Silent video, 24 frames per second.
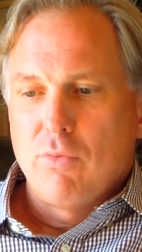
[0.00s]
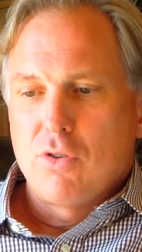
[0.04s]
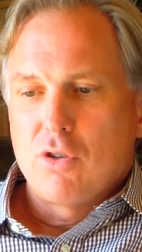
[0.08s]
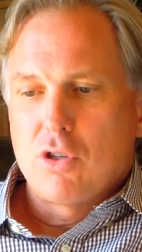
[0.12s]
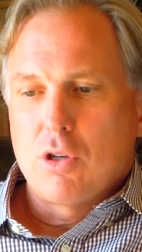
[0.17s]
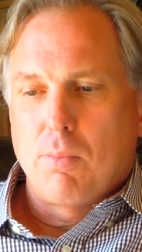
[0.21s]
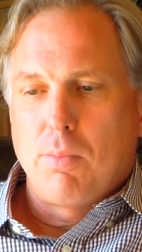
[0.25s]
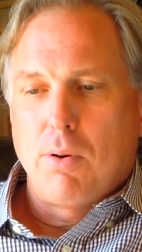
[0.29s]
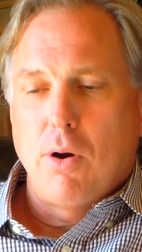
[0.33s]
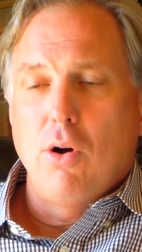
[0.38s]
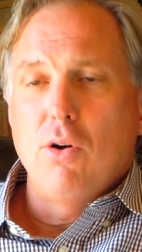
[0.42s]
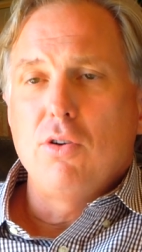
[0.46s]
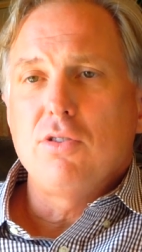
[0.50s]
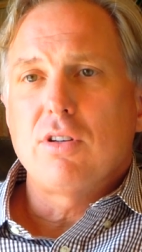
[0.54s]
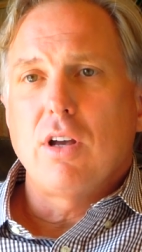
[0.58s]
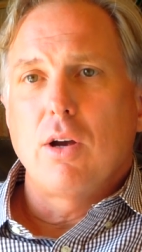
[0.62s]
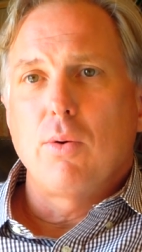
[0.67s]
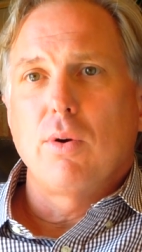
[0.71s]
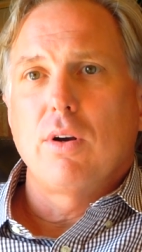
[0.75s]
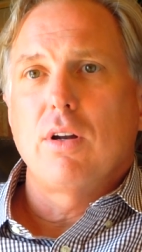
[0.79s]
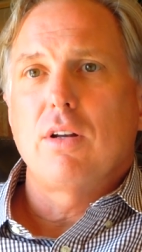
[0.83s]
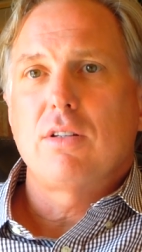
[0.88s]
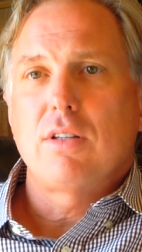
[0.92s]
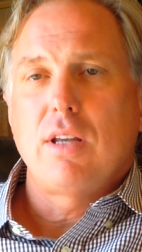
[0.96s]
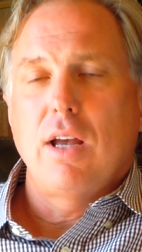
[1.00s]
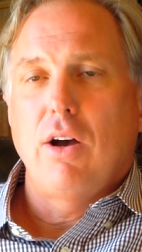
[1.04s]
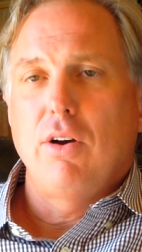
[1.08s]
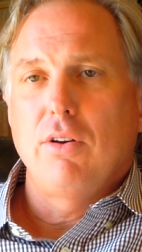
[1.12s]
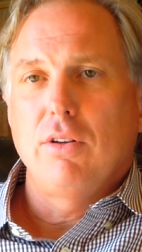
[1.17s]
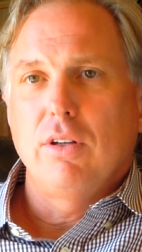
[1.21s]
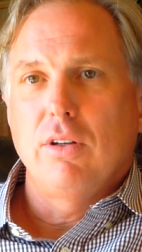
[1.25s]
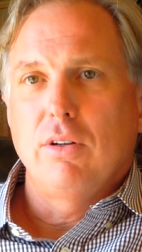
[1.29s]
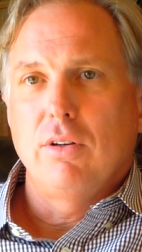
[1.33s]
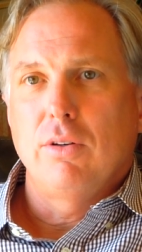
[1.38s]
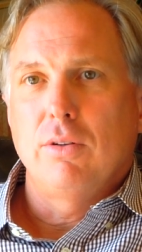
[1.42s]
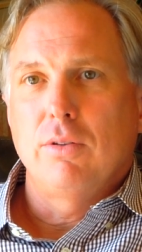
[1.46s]
Suppose I were to
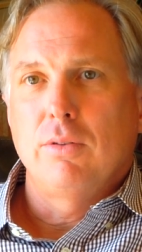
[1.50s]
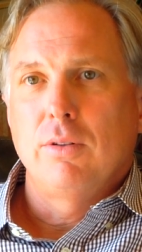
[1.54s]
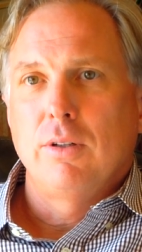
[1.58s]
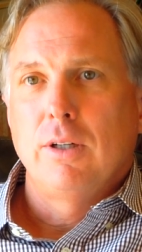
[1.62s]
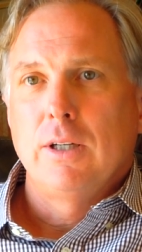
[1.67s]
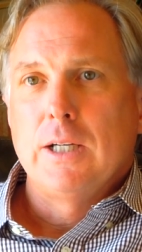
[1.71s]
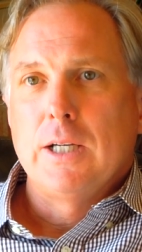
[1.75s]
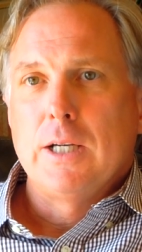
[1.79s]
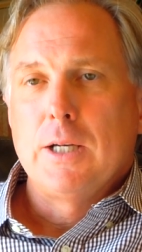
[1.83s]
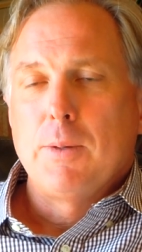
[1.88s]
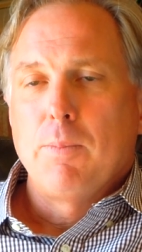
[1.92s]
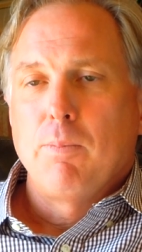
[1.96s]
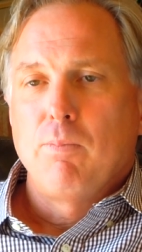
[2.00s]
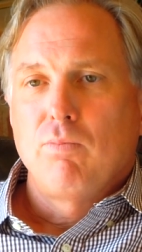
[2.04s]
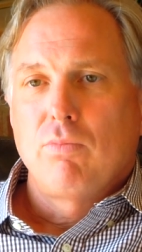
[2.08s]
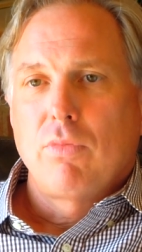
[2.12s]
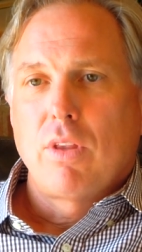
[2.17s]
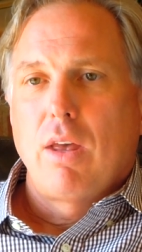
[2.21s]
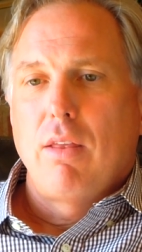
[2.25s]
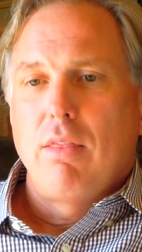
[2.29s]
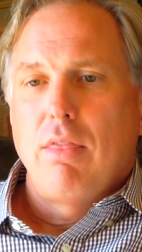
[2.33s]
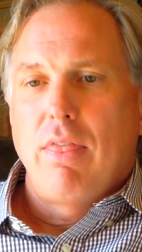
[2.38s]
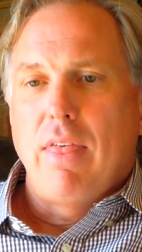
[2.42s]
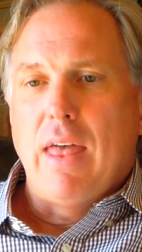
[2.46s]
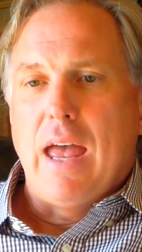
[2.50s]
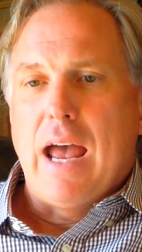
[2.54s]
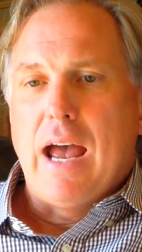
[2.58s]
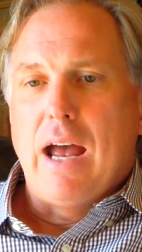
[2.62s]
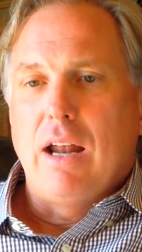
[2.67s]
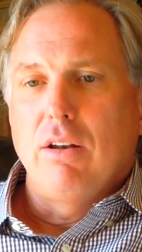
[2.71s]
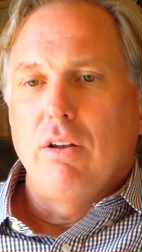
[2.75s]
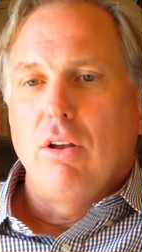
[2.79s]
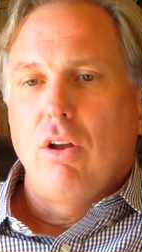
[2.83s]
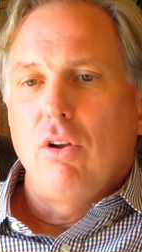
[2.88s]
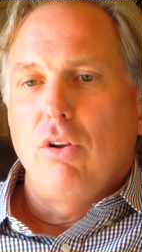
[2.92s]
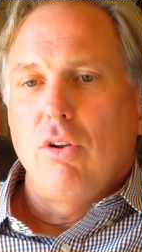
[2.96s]
tell you
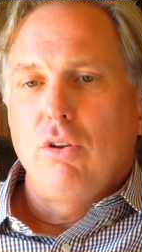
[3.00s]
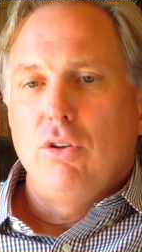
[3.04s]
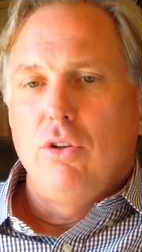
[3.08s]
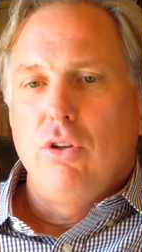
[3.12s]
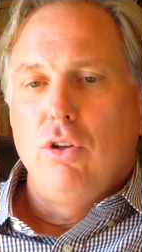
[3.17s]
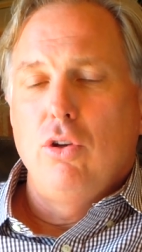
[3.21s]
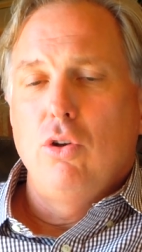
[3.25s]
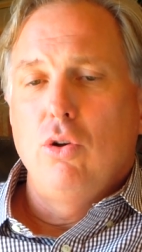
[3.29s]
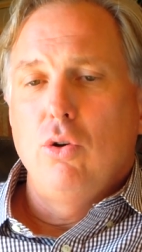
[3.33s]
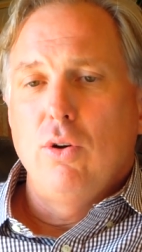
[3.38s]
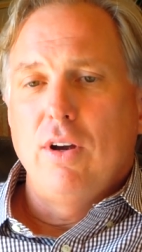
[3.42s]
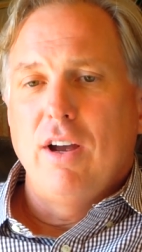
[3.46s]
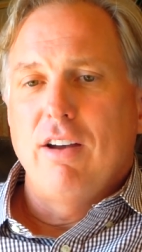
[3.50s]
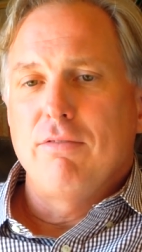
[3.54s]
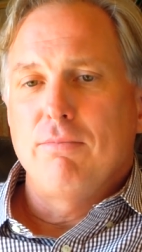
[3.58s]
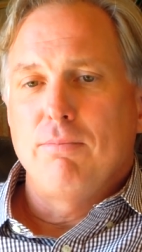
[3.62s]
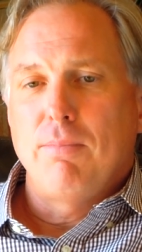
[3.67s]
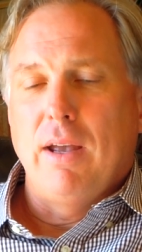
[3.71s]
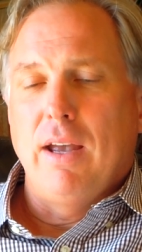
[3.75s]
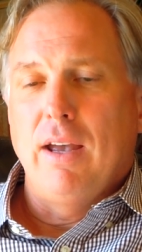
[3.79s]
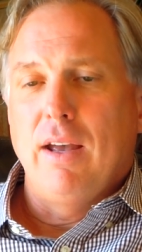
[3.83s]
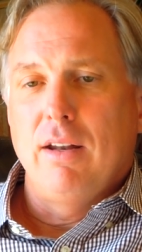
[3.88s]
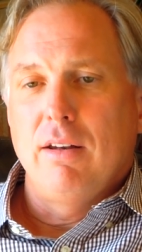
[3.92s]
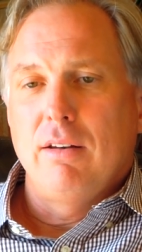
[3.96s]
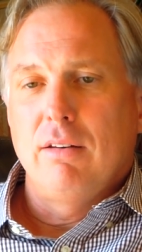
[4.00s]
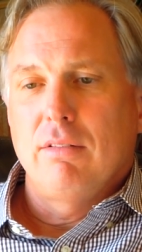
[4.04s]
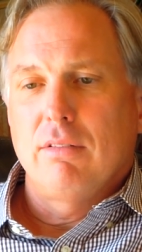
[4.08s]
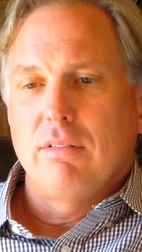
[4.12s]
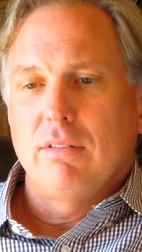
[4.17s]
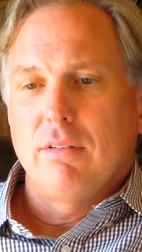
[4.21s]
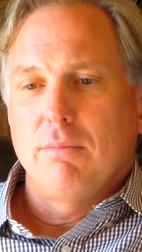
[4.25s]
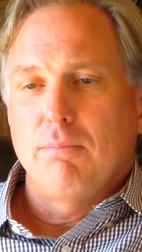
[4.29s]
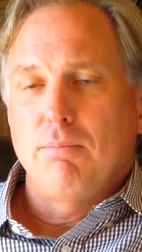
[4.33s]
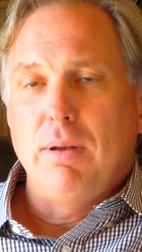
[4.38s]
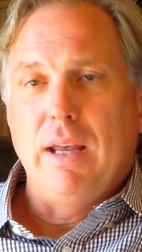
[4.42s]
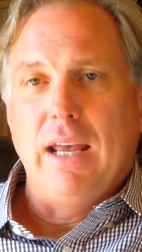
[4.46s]
that you have been
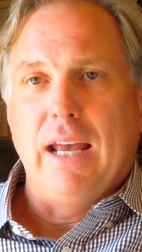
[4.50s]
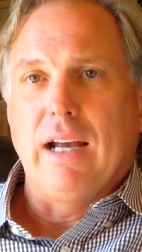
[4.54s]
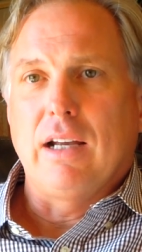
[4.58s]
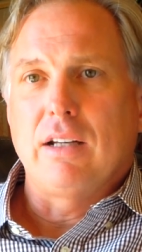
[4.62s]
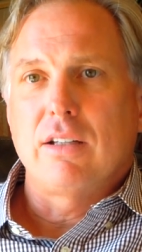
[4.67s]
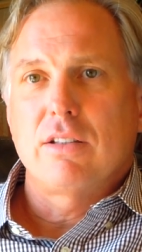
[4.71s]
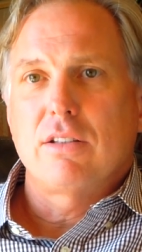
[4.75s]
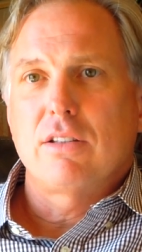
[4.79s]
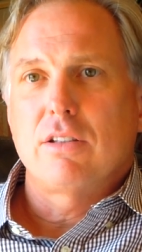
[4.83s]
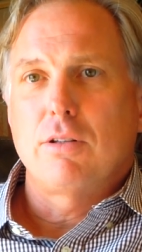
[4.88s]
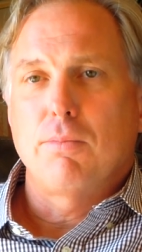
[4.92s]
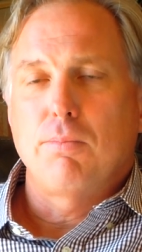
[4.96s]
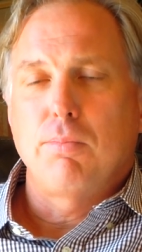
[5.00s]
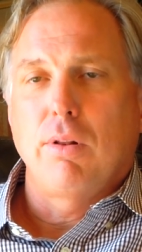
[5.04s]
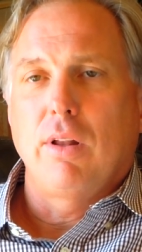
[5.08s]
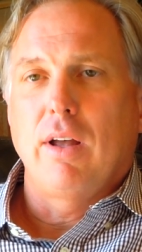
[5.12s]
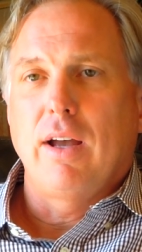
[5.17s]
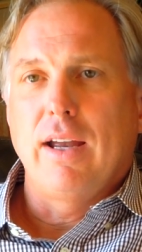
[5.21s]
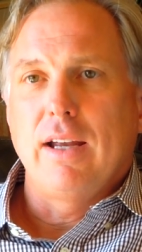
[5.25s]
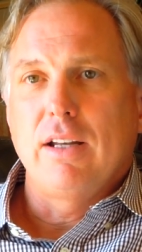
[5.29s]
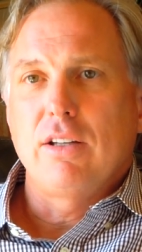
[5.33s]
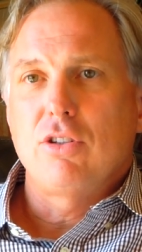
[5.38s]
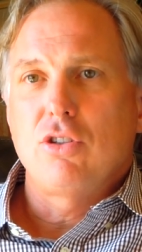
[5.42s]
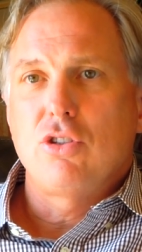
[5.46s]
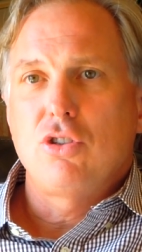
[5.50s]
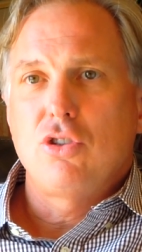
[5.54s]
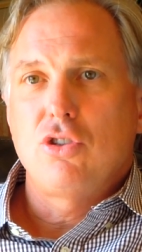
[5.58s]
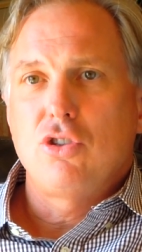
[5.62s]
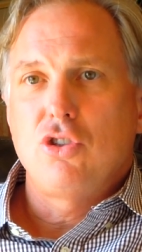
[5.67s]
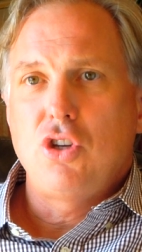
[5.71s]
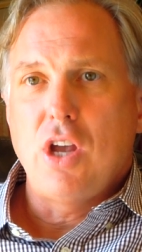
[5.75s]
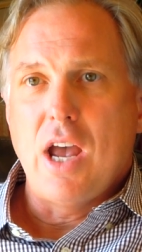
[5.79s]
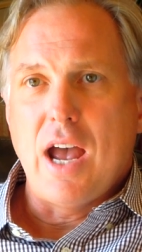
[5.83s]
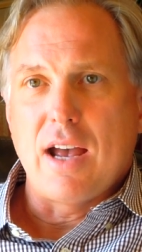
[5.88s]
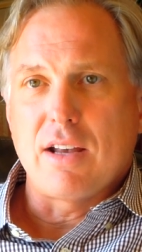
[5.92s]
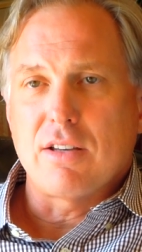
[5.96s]
picked to play
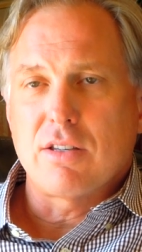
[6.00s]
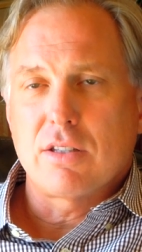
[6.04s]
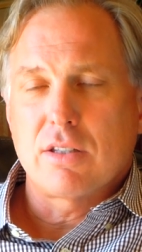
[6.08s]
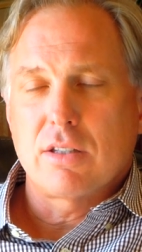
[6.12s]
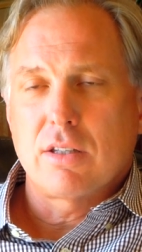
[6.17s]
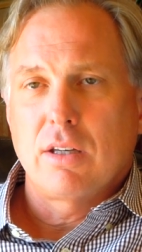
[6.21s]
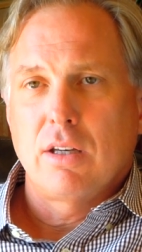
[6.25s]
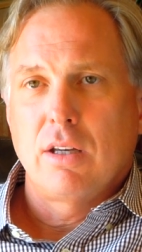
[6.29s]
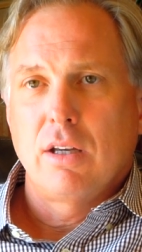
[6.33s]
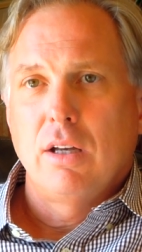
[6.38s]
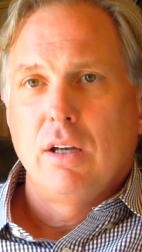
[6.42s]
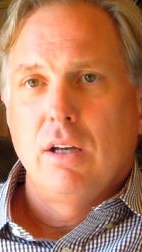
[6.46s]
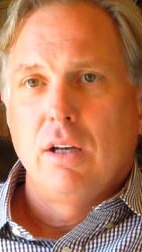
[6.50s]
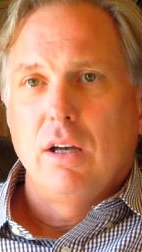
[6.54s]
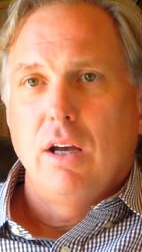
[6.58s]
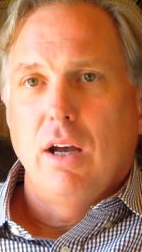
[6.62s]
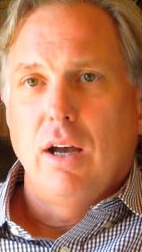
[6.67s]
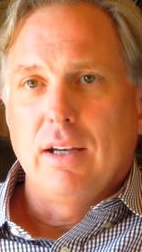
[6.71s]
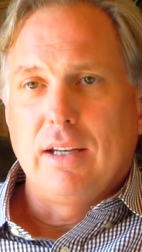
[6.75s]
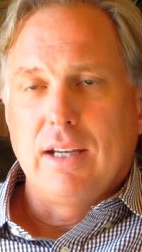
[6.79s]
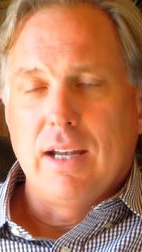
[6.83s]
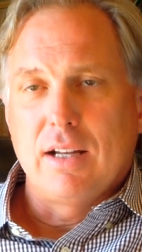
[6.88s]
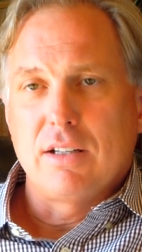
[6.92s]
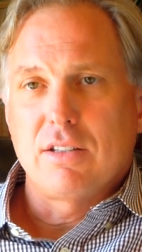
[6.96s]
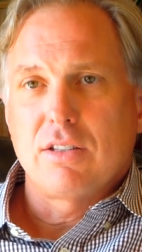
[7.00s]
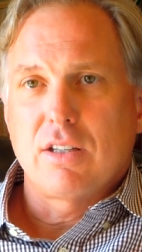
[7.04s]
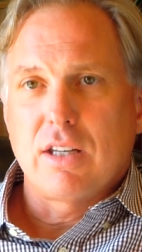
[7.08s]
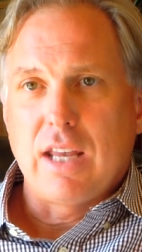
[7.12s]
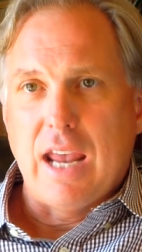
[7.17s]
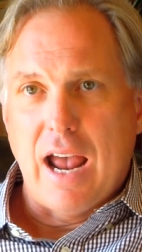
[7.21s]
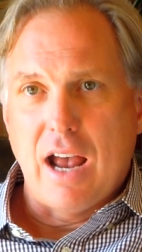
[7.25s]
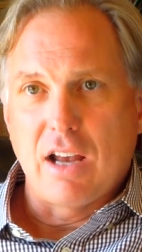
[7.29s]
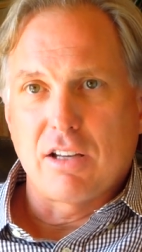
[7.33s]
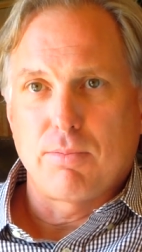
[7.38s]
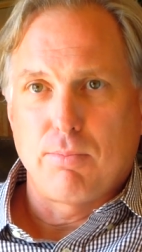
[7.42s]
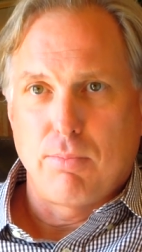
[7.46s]
chess against
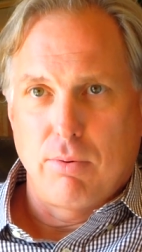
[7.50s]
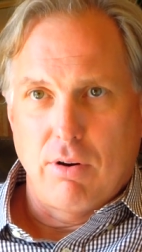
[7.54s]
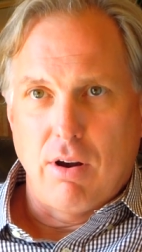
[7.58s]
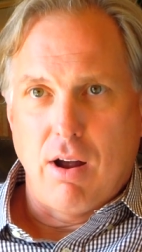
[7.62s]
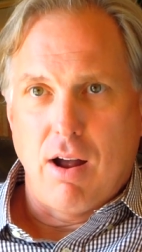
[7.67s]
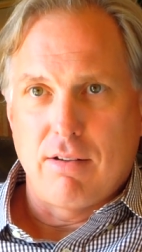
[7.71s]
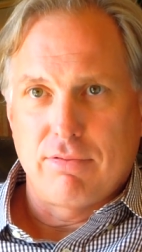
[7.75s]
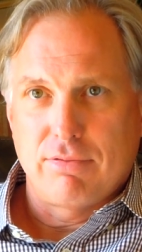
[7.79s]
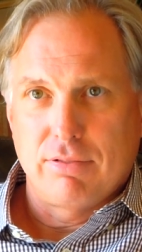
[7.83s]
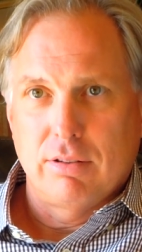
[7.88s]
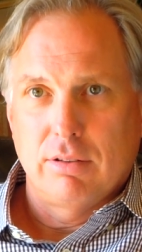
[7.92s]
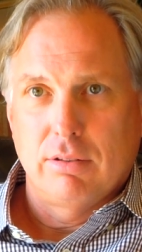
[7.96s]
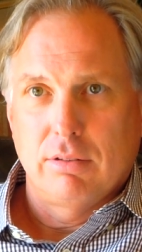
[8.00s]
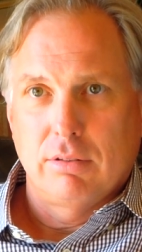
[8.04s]
Kasparov,